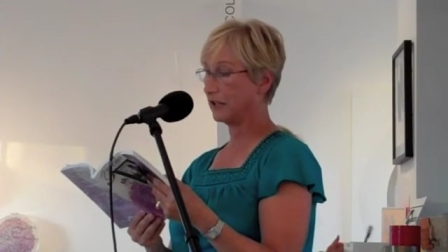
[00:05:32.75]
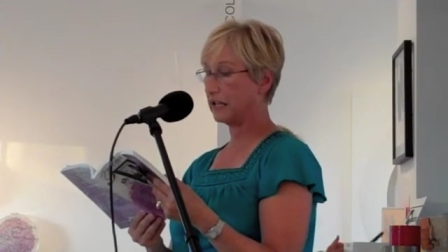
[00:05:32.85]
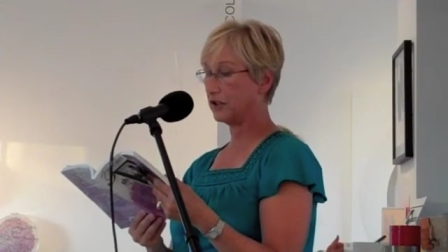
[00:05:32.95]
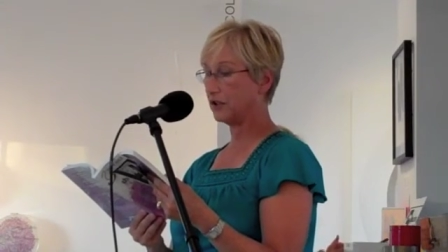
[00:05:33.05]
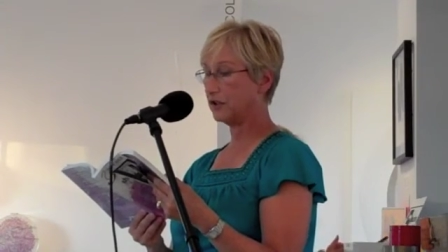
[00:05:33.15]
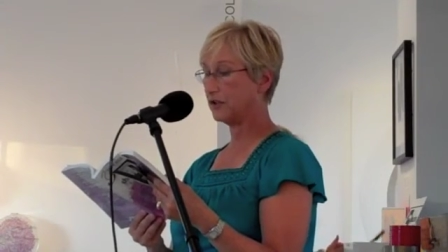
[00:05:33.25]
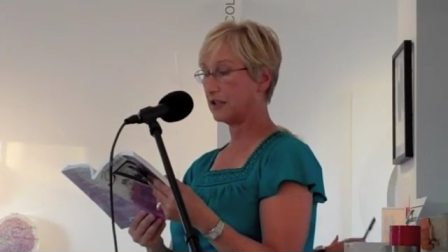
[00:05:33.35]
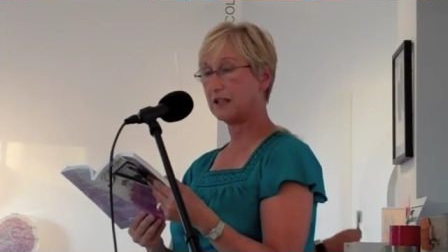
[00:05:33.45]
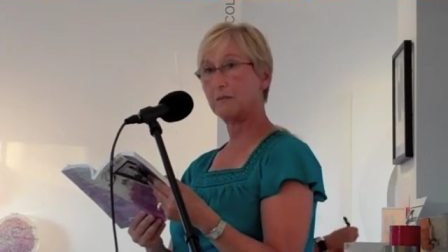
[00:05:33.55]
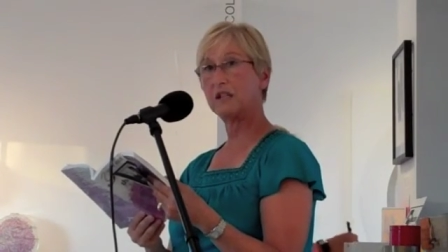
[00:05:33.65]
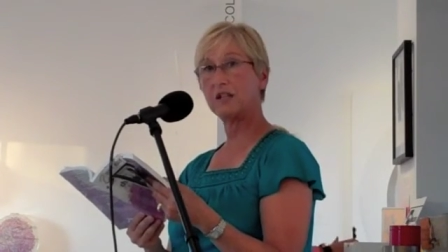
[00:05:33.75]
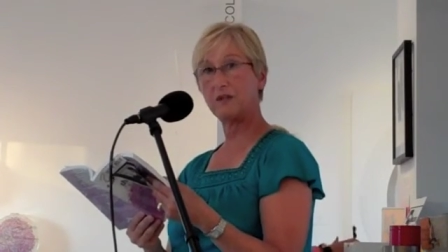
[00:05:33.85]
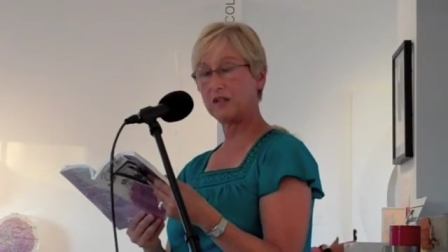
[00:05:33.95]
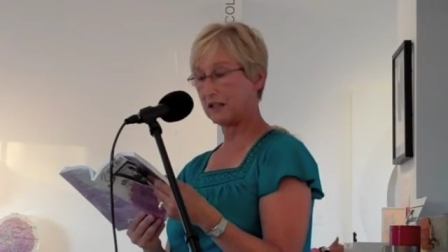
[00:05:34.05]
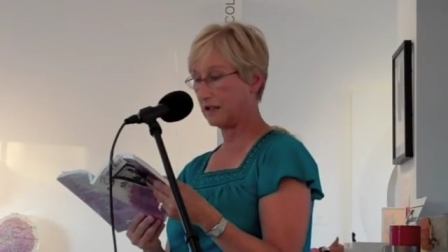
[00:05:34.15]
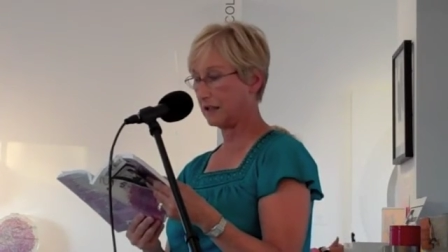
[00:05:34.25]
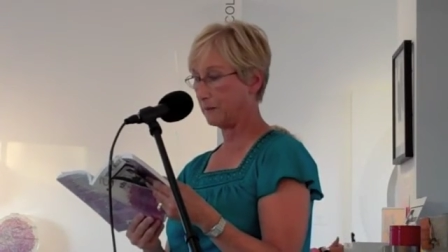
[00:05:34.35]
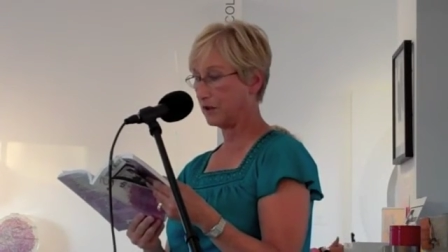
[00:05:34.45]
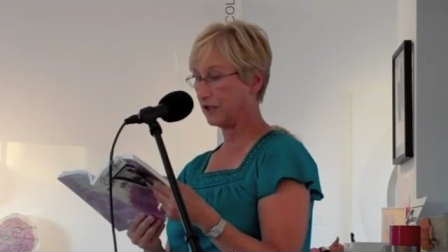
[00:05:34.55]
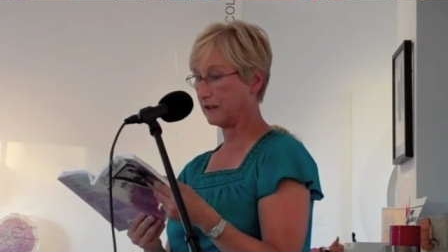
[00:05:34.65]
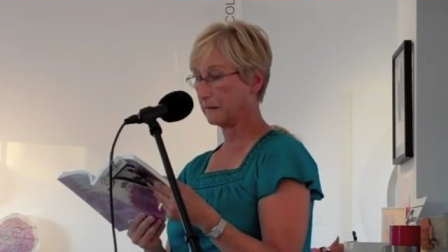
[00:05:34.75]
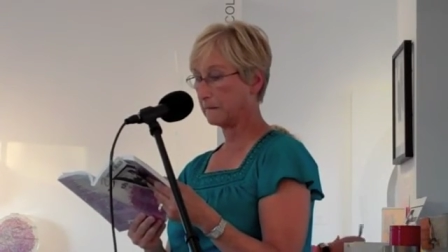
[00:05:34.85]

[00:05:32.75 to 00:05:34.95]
nature to cinnamon toast consumption.